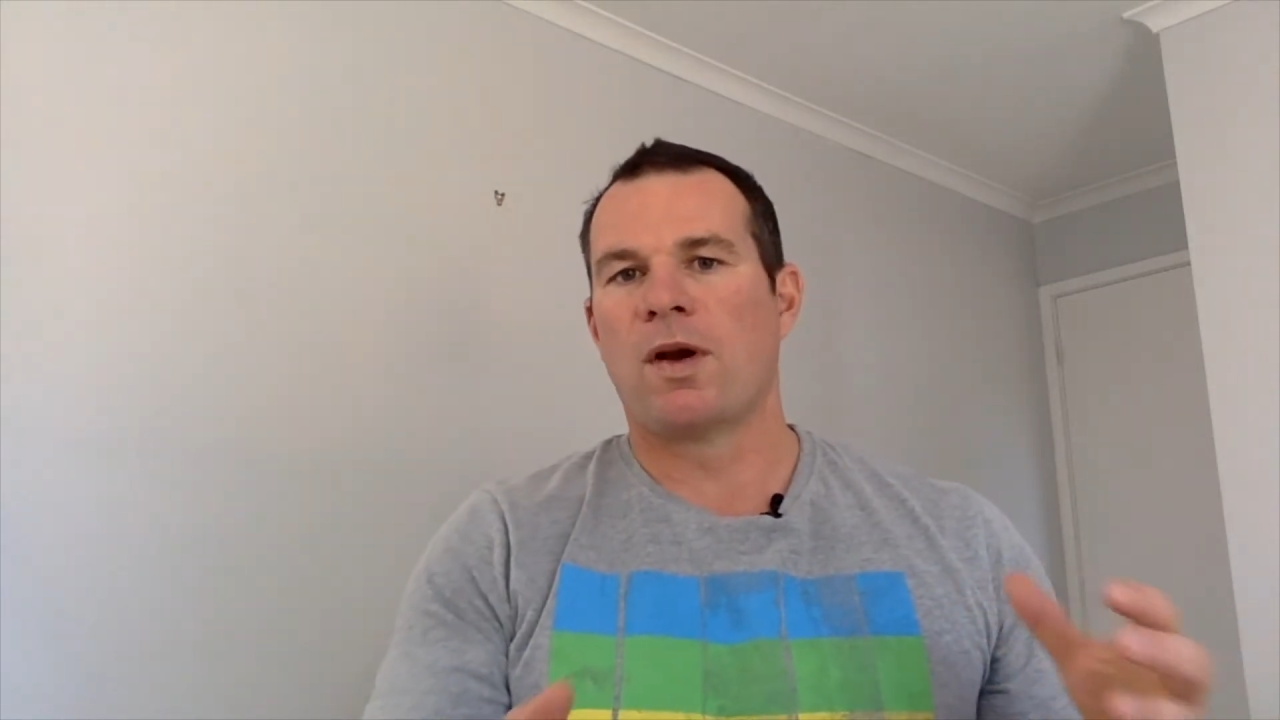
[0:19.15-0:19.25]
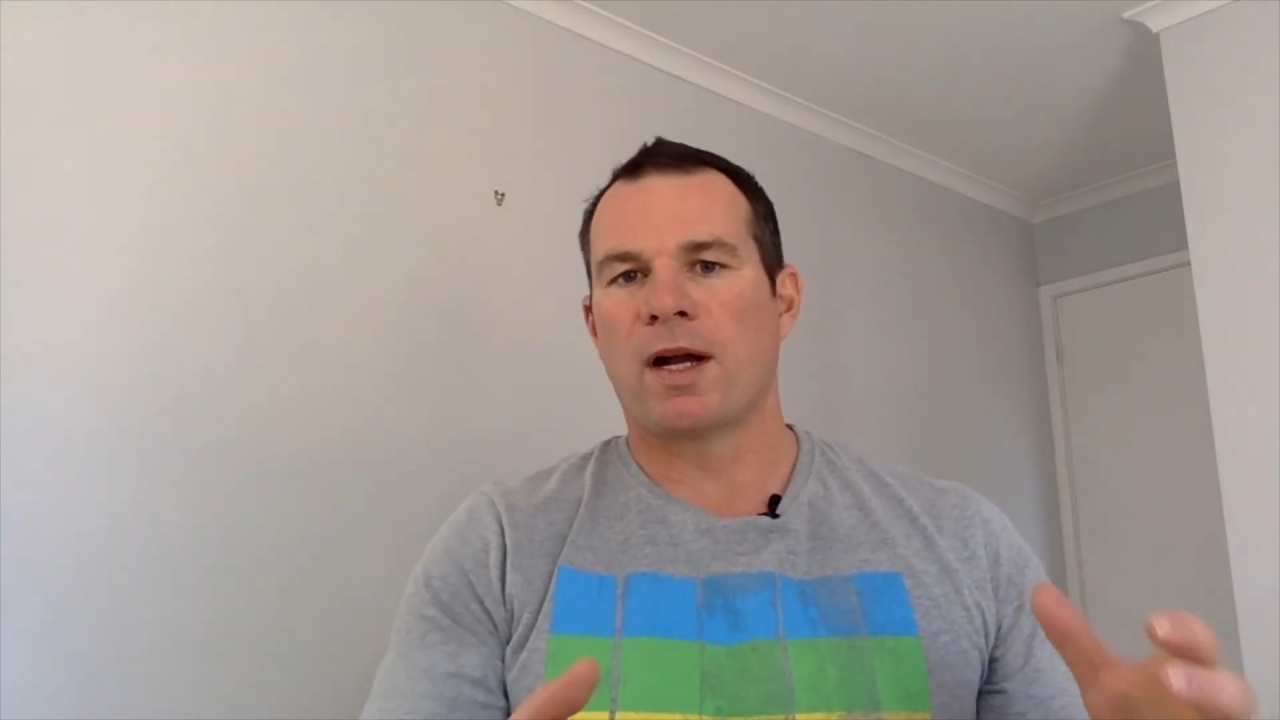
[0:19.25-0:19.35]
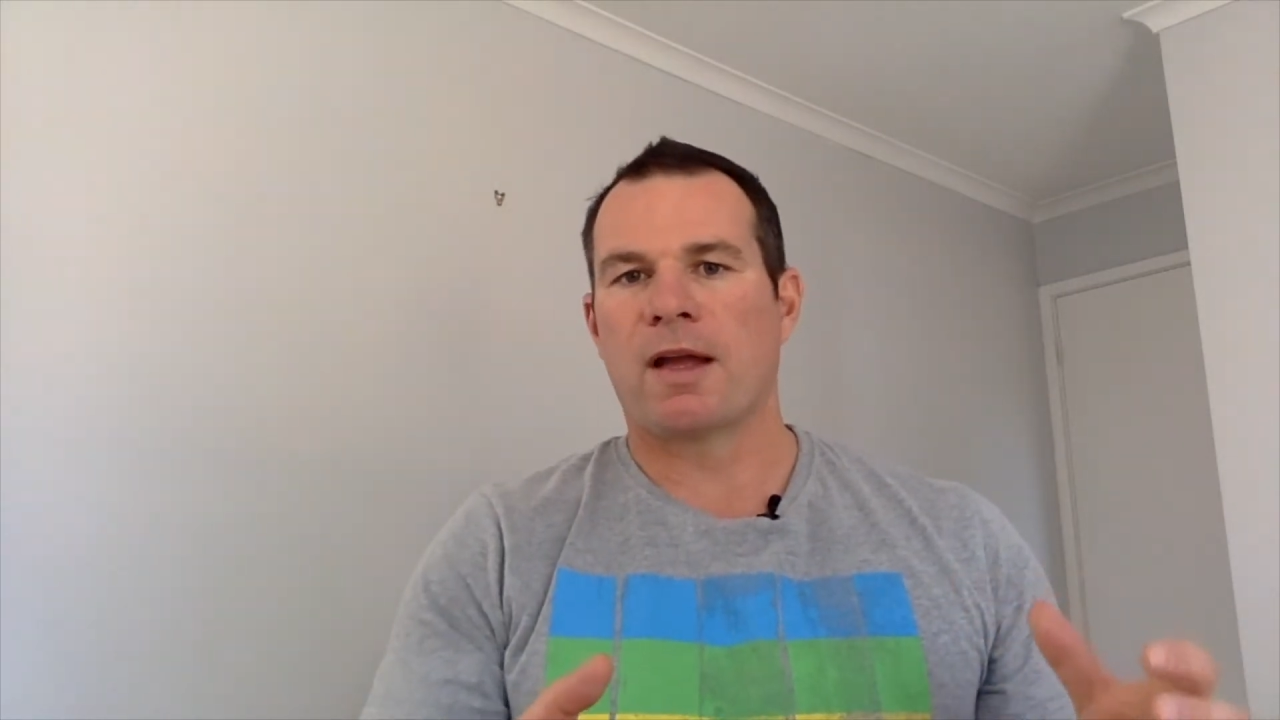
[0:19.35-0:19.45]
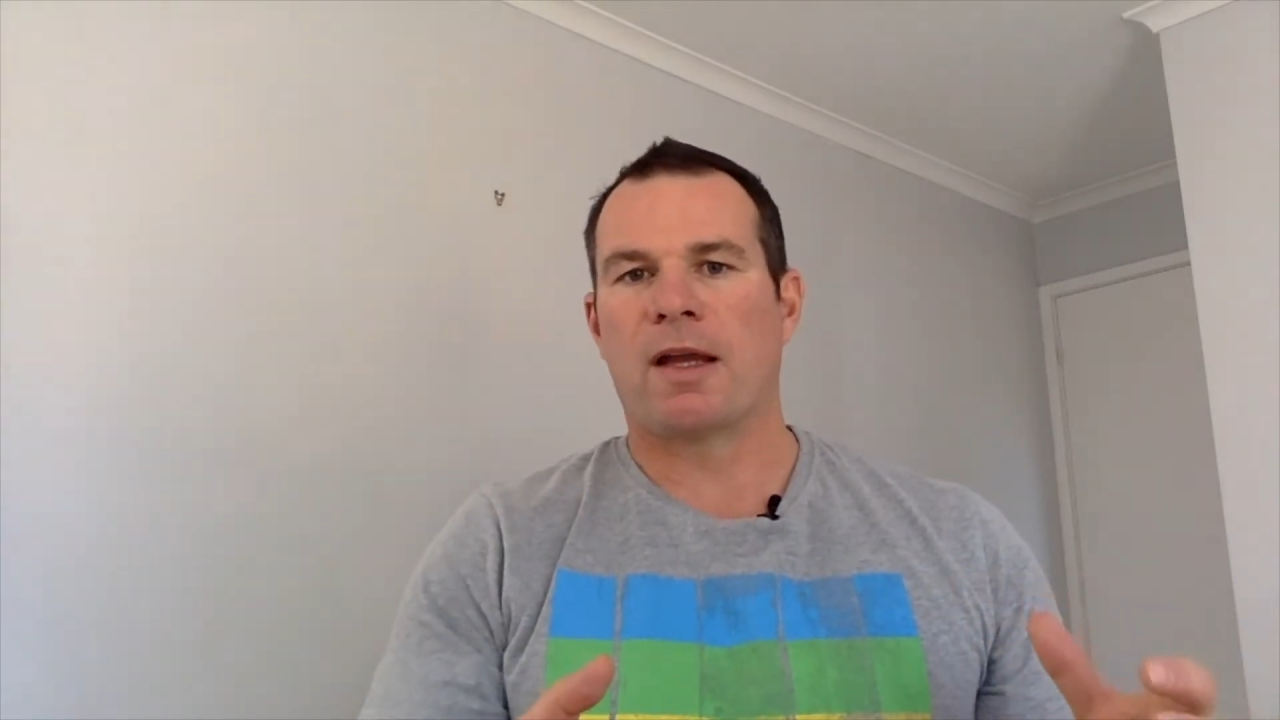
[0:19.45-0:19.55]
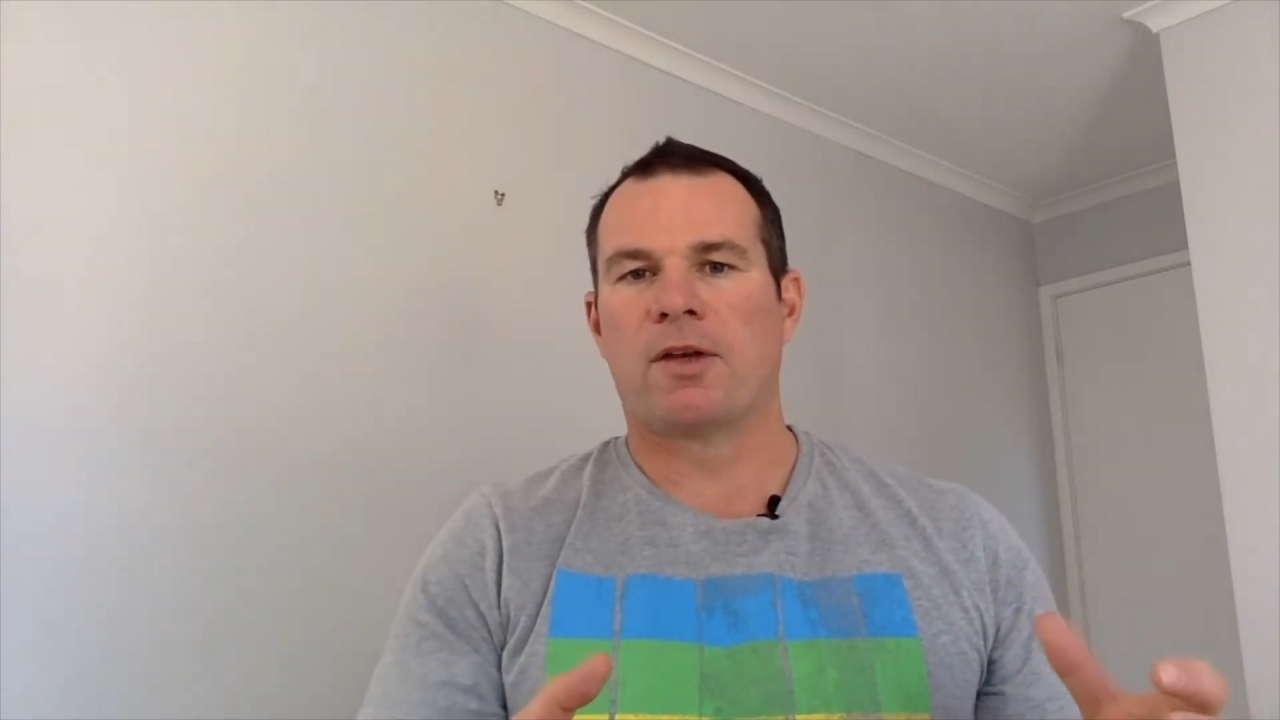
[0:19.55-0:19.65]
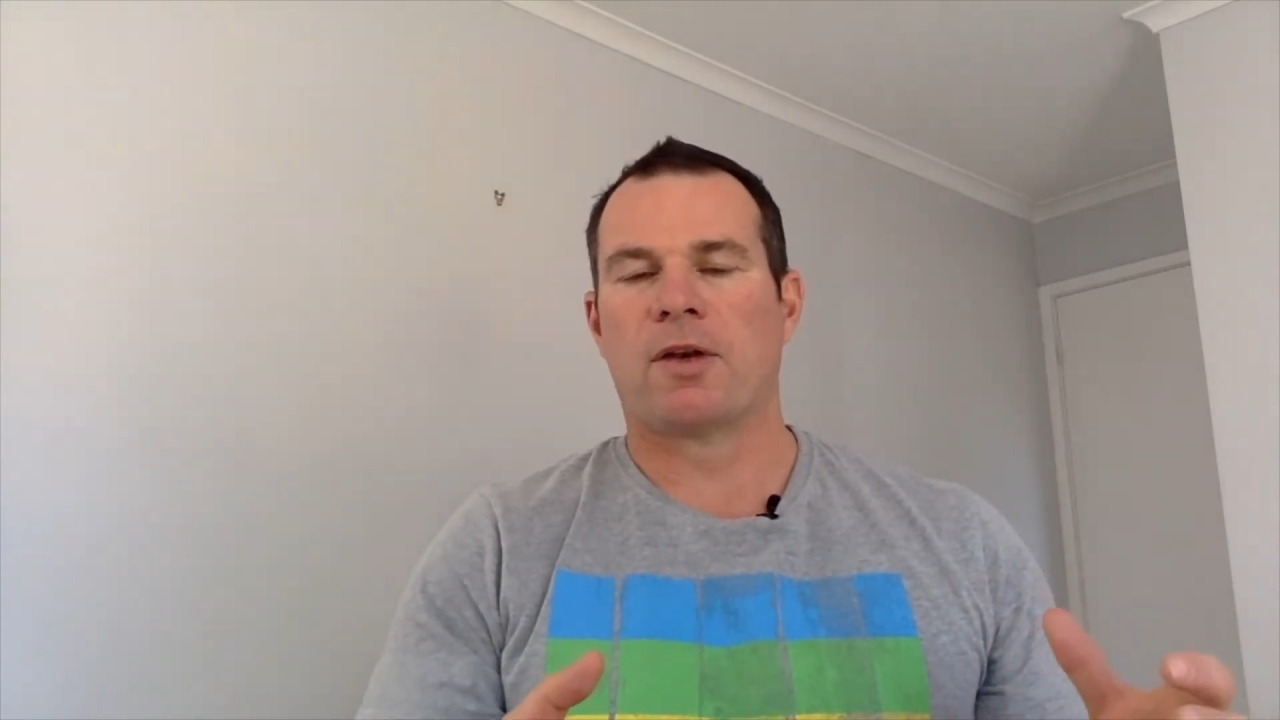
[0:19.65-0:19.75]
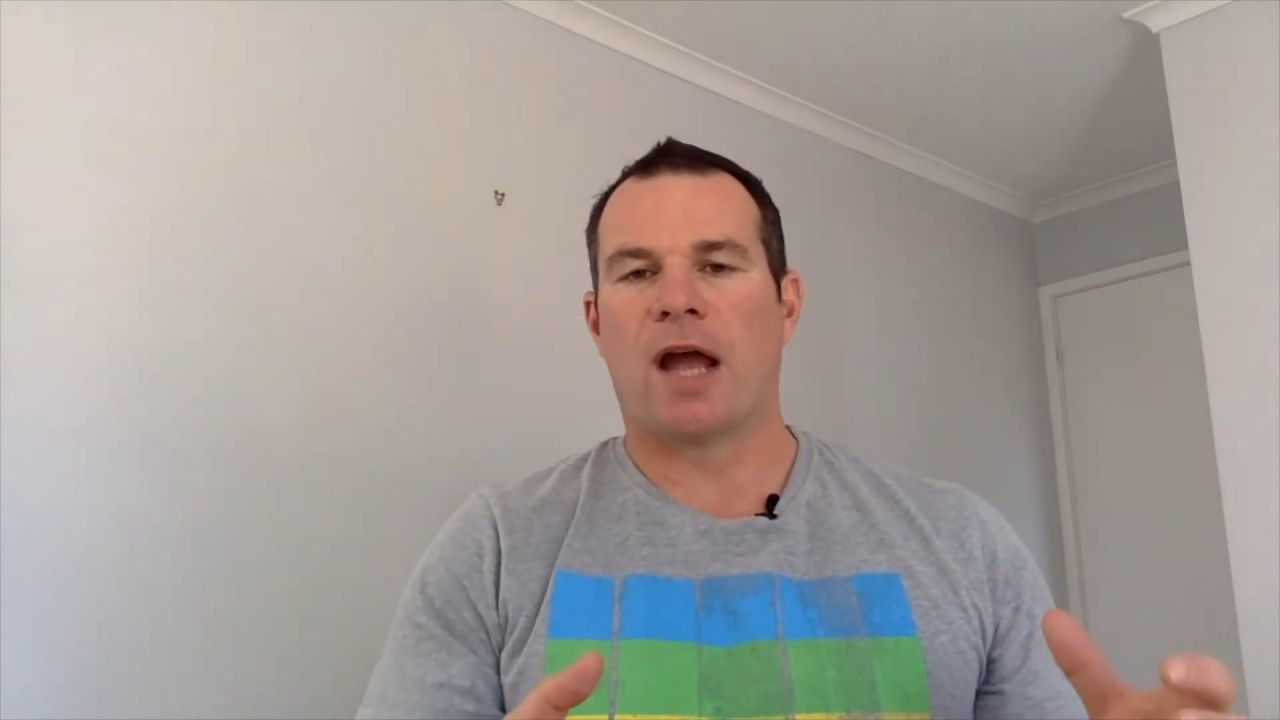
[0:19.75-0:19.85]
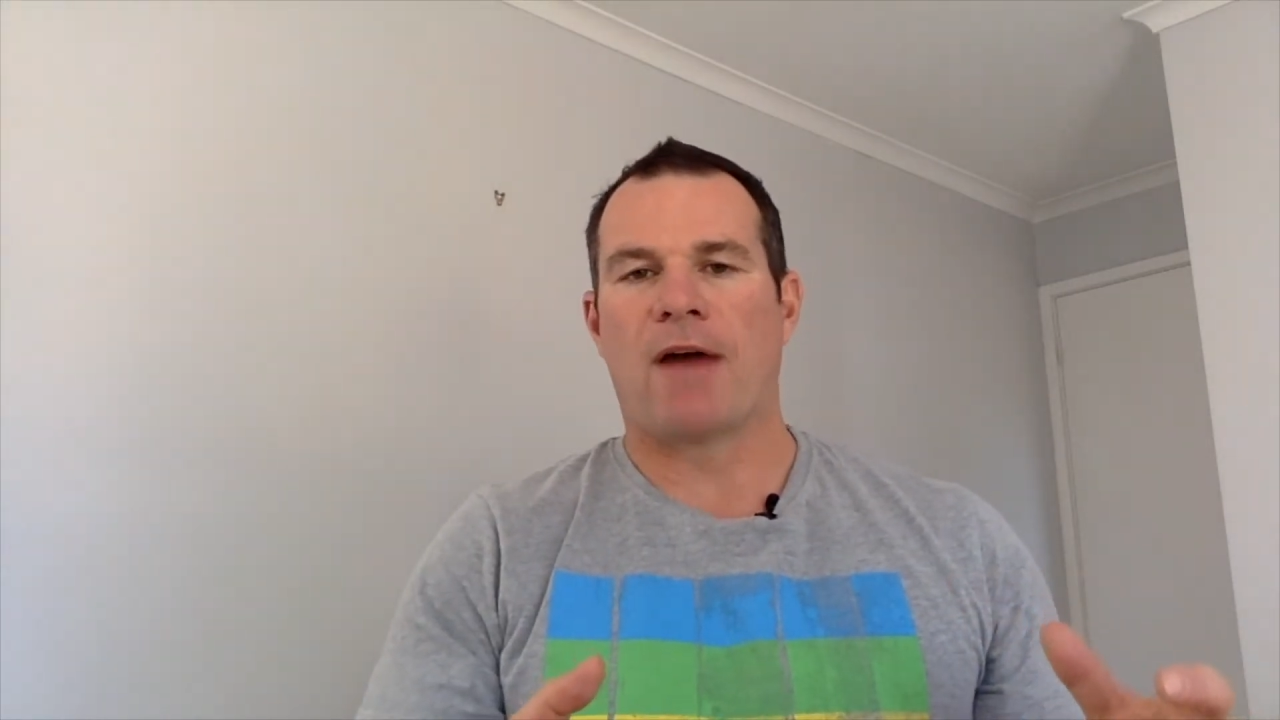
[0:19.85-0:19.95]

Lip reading: I get